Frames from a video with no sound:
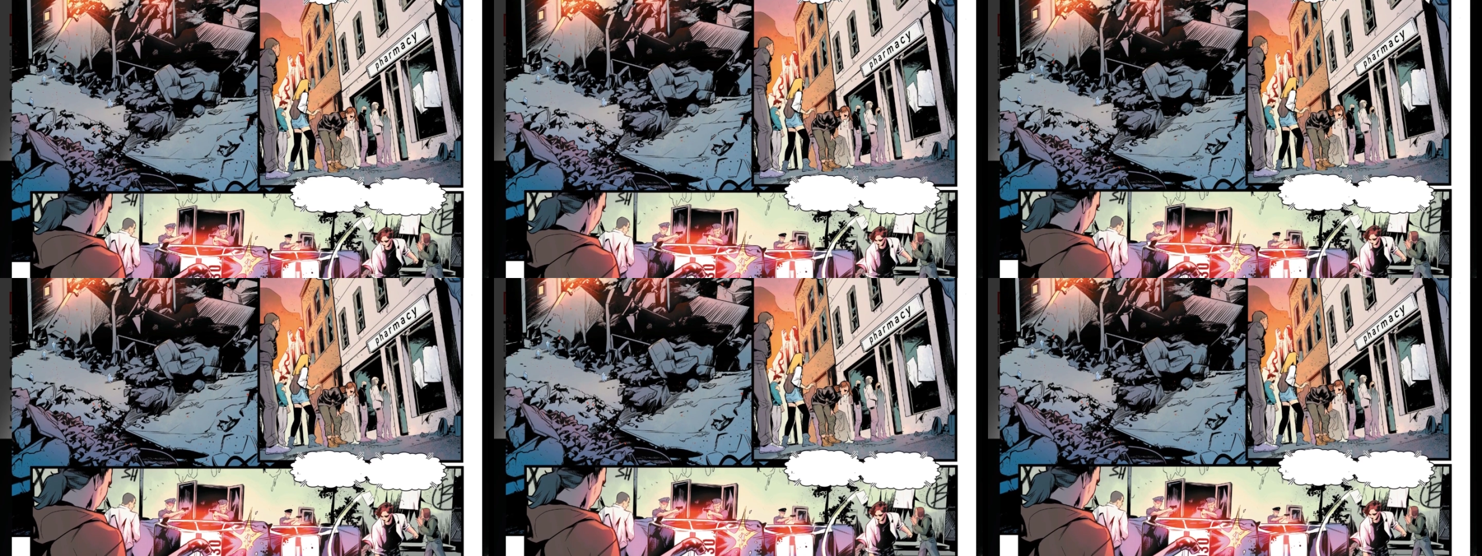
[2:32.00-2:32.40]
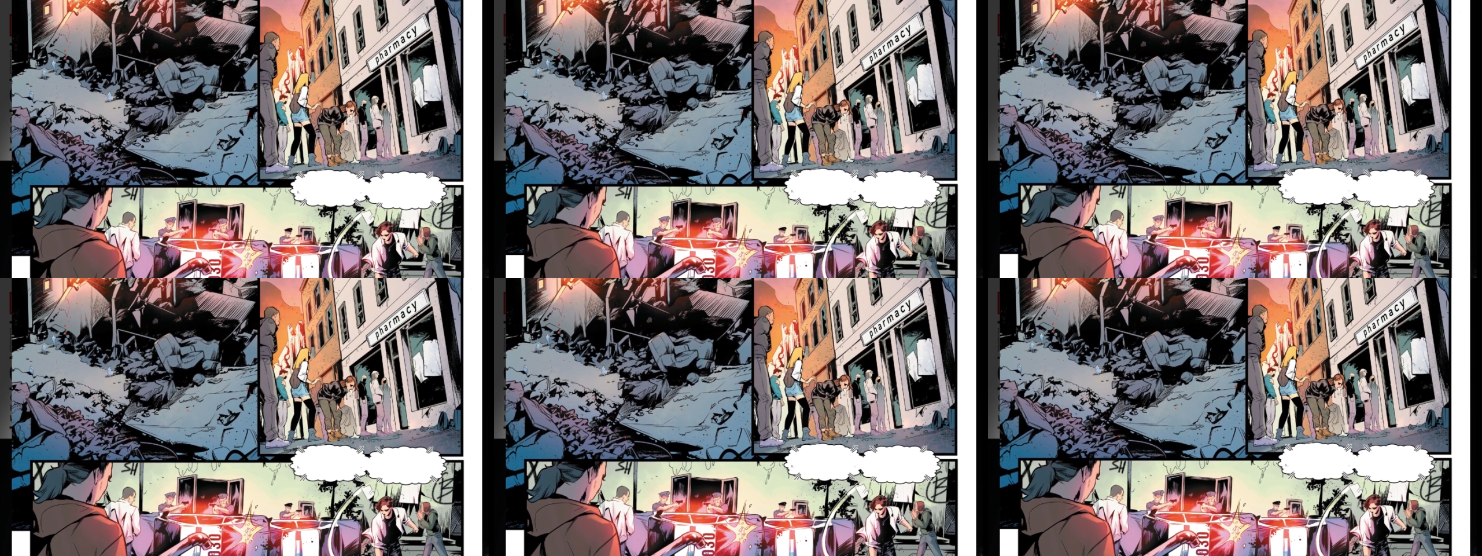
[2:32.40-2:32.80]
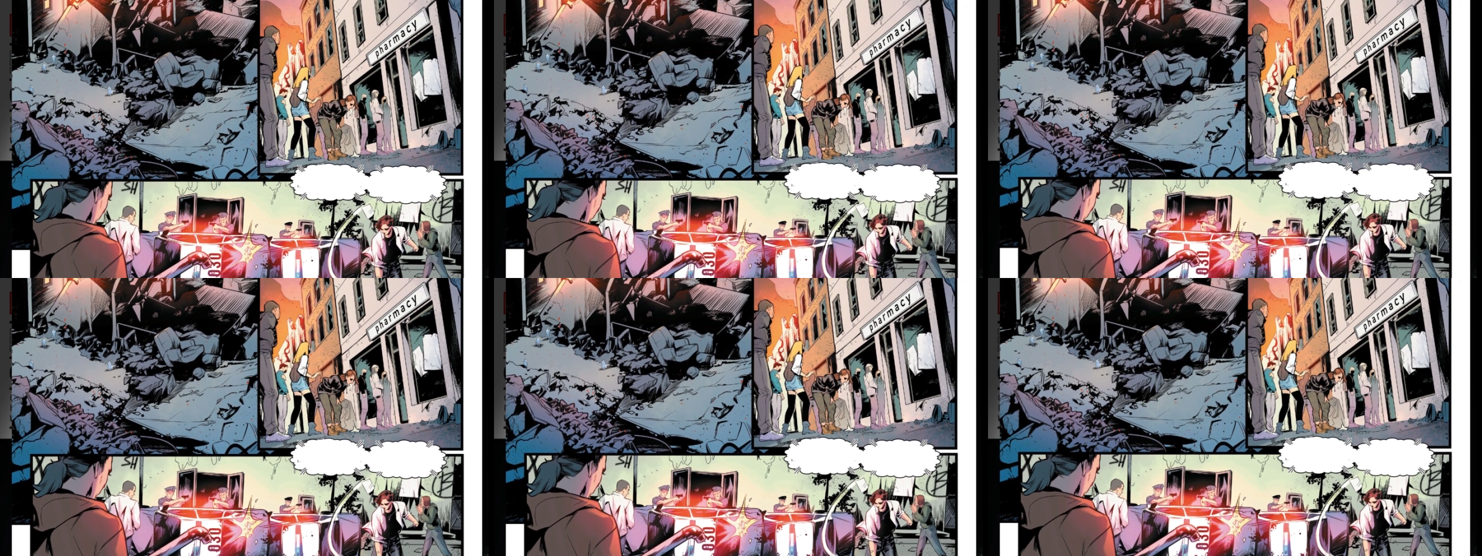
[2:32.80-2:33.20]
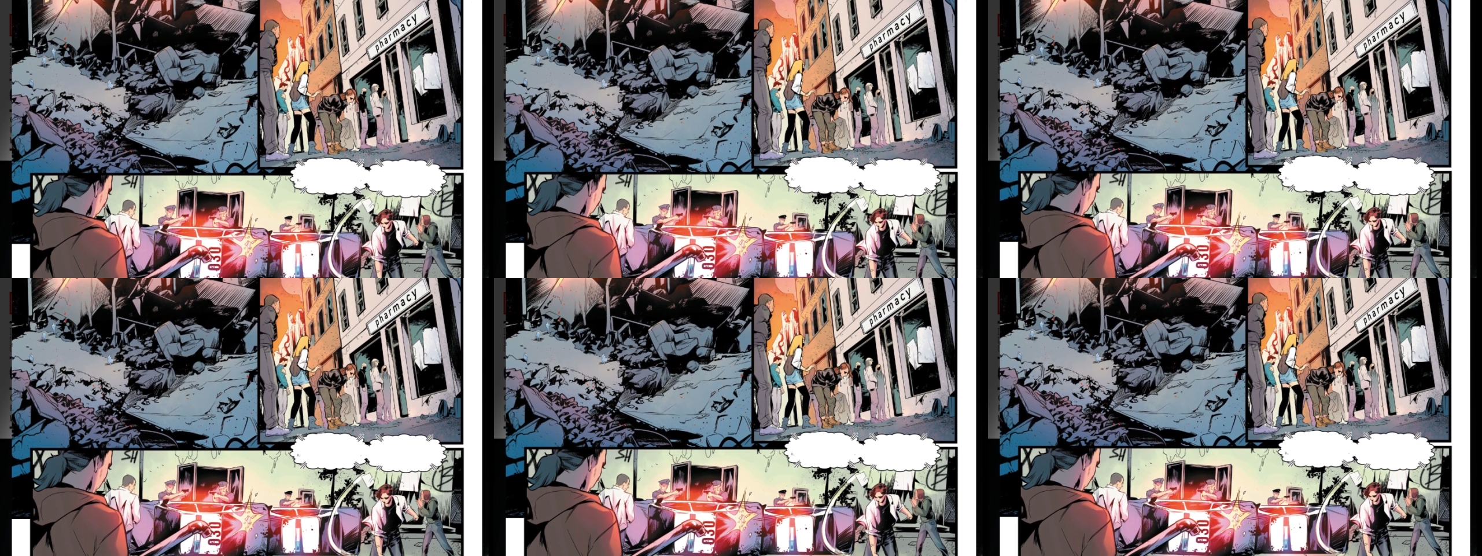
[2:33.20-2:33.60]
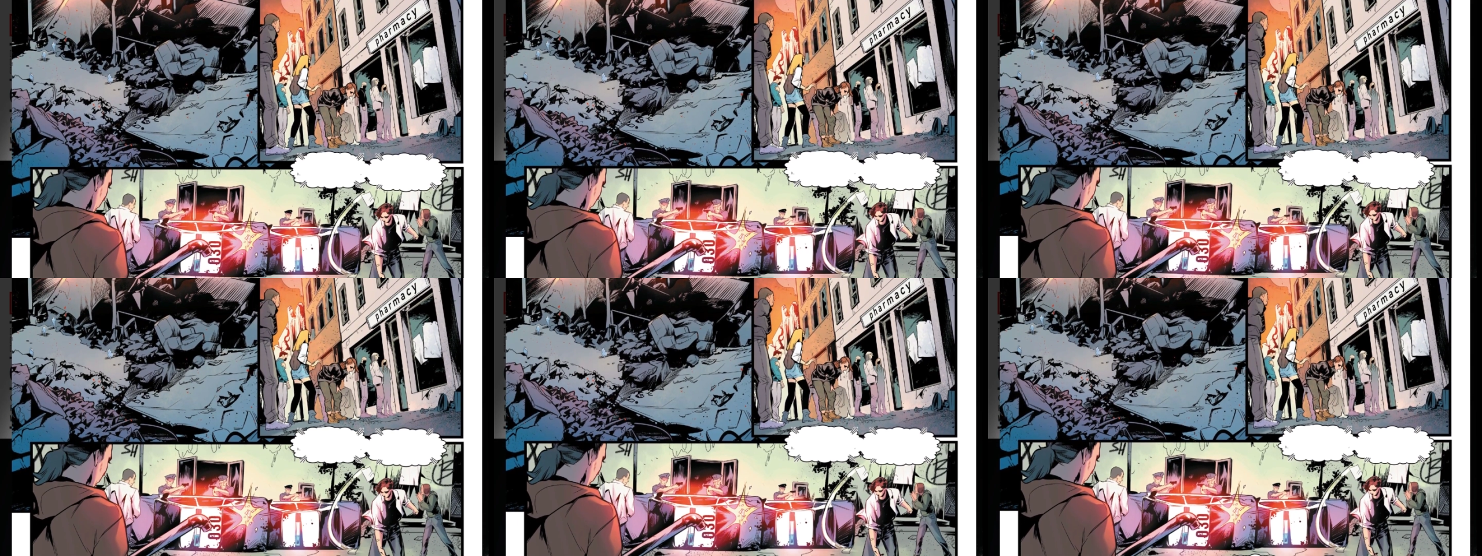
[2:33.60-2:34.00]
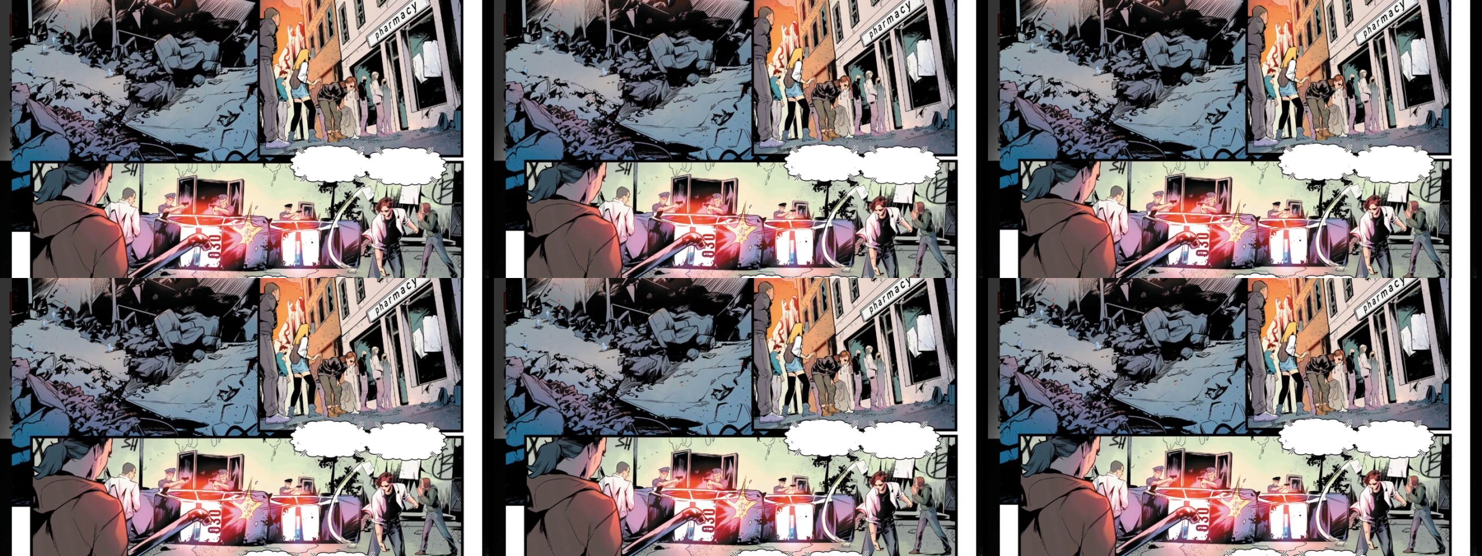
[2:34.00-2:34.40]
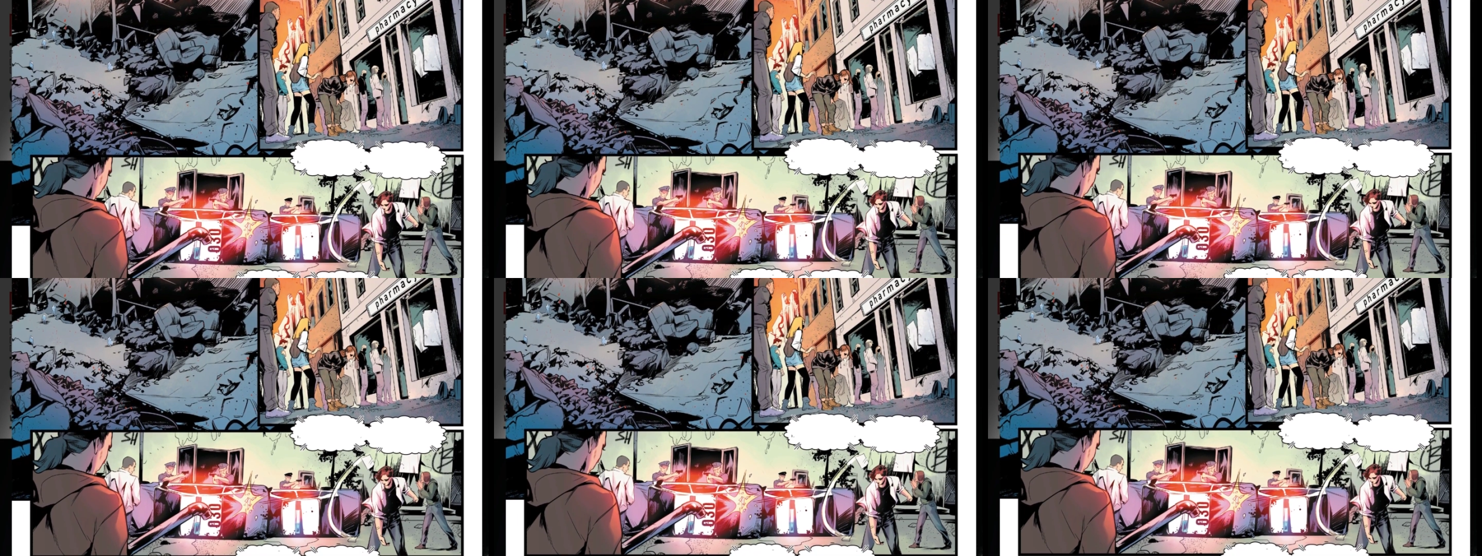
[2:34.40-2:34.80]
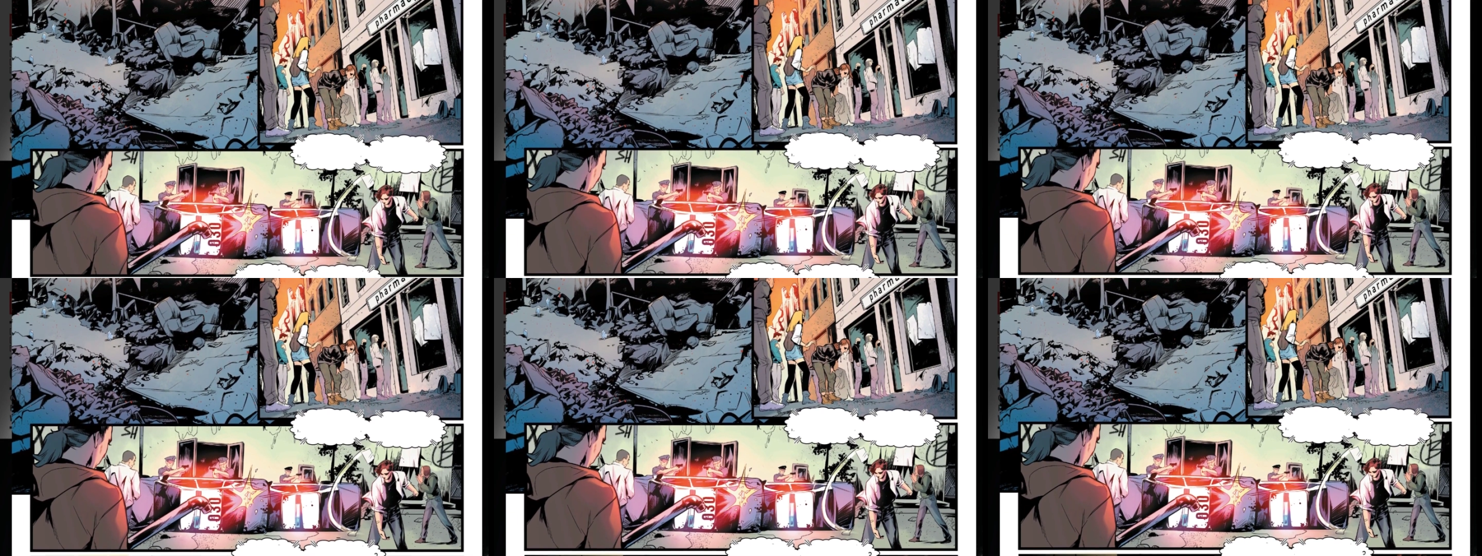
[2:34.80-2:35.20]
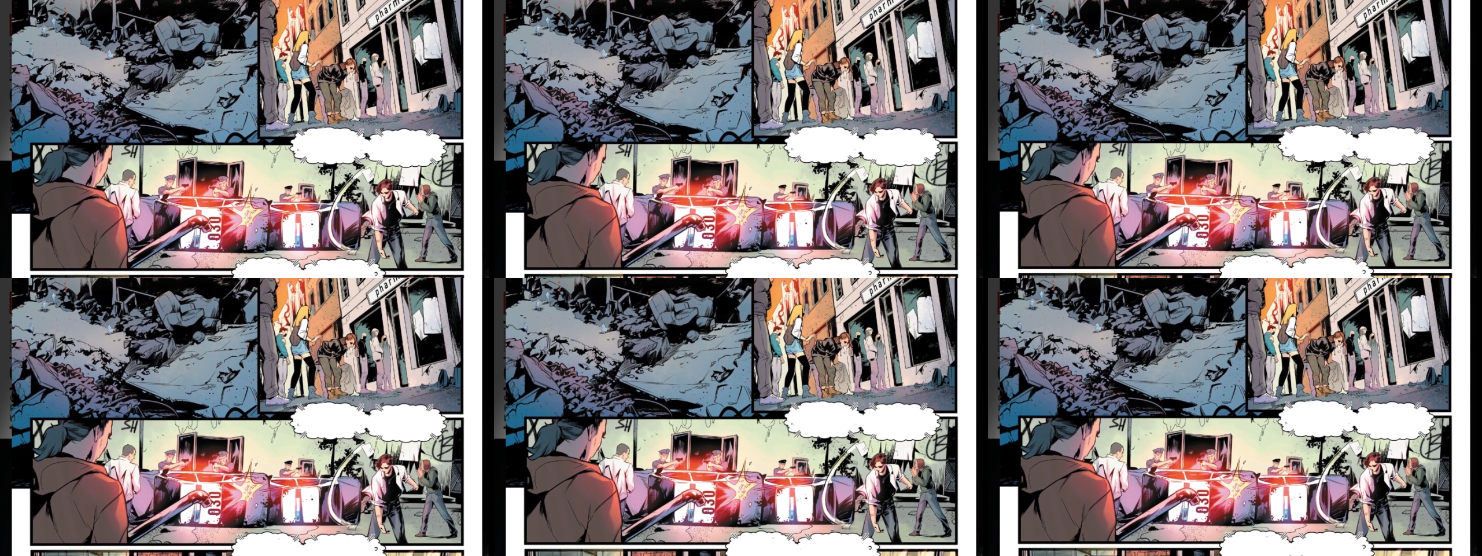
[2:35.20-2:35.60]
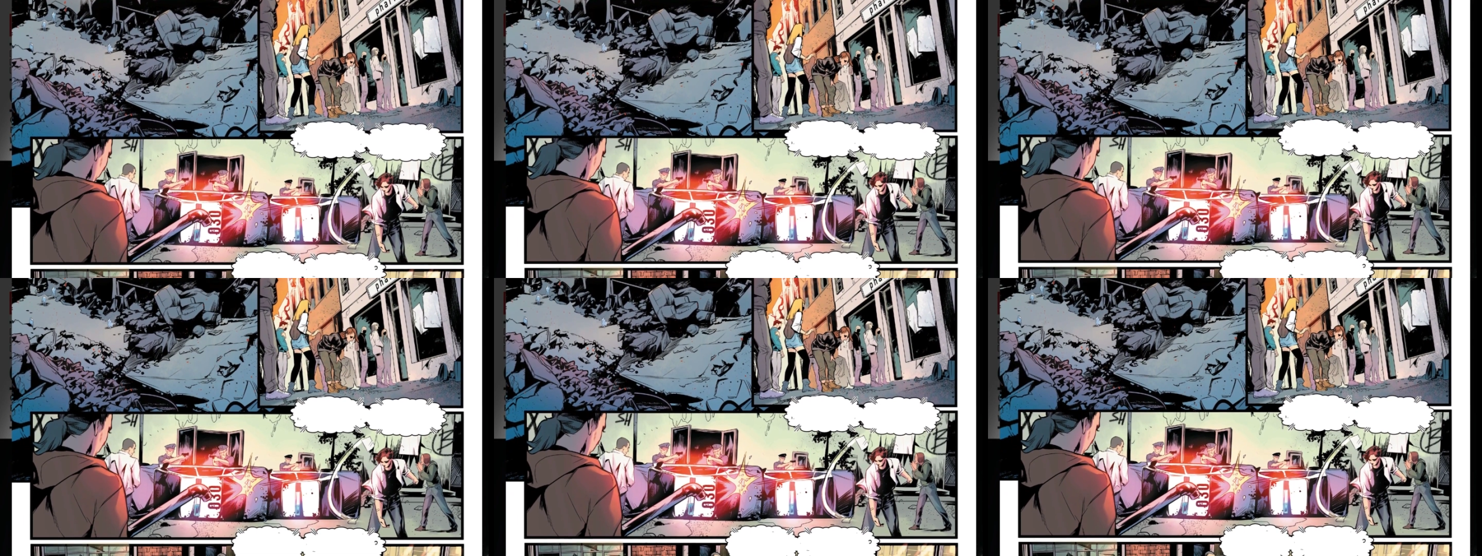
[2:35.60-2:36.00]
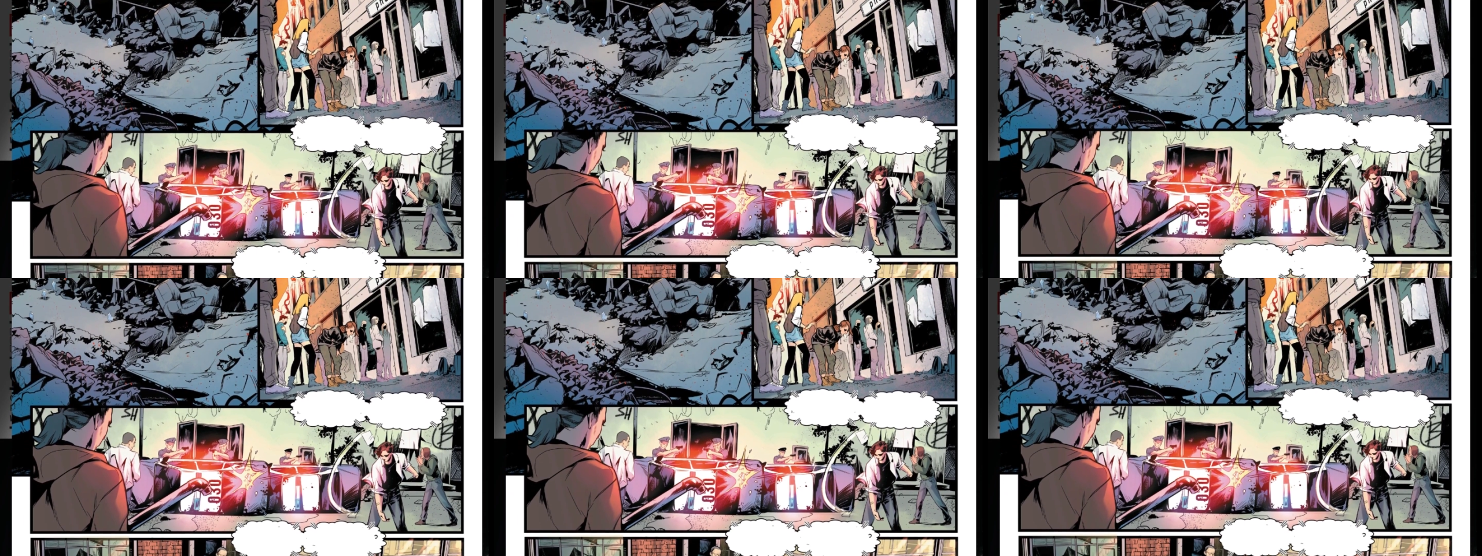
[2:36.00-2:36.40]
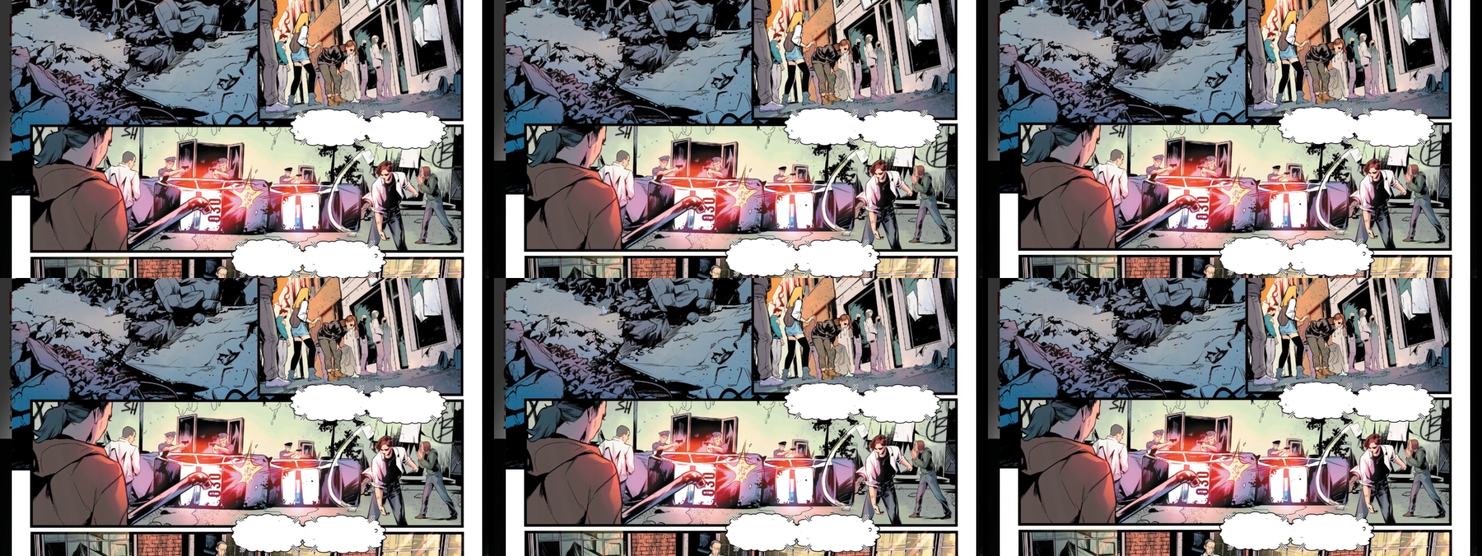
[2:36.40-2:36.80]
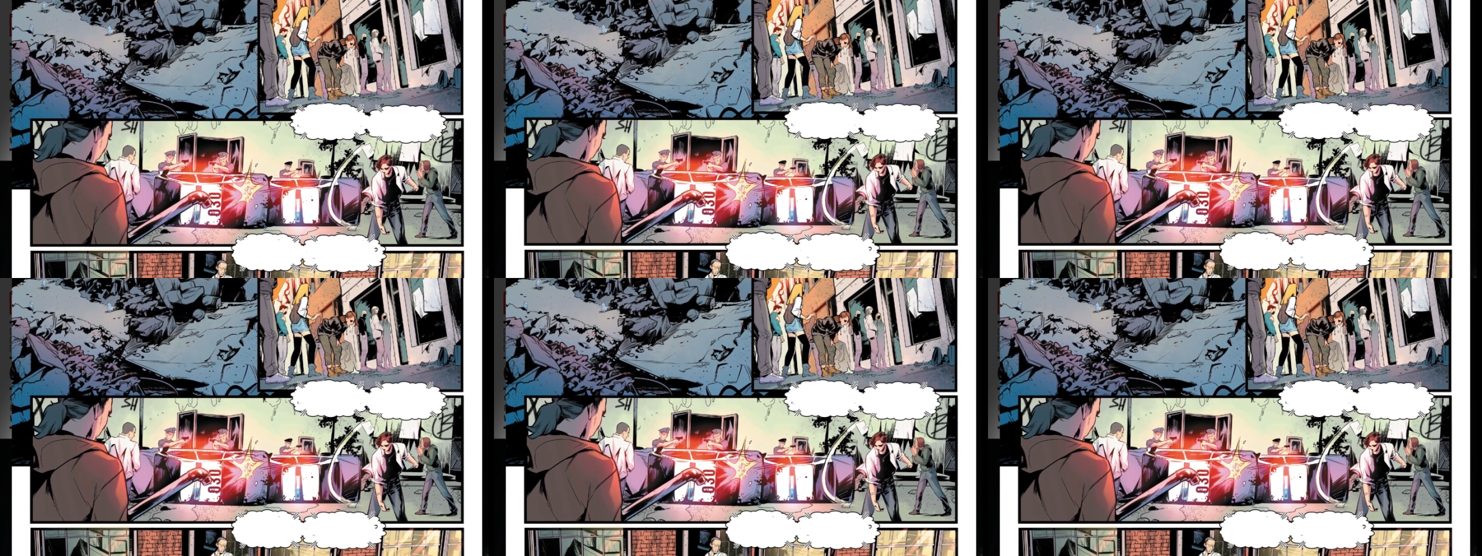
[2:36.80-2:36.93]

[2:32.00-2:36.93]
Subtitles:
(no speaker visible)